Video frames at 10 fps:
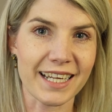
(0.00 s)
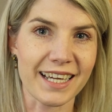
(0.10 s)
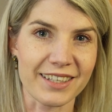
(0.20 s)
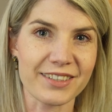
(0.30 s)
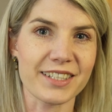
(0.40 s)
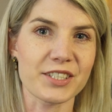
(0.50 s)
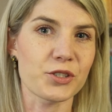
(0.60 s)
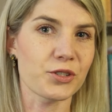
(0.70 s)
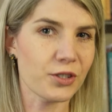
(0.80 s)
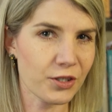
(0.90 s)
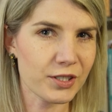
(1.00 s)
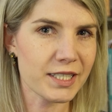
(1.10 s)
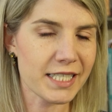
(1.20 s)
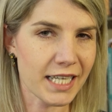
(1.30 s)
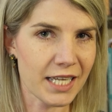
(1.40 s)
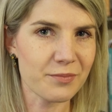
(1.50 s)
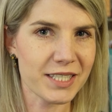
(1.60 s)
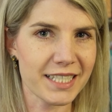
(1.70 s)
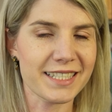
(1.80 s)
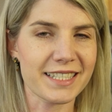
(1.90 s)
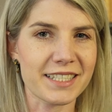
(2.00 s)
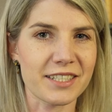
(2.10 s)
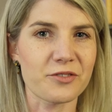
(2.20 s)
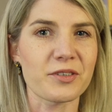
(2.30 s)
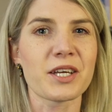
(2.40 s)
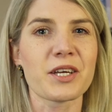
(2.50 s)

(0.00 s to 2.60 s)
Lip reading: now that you know it's time sensitive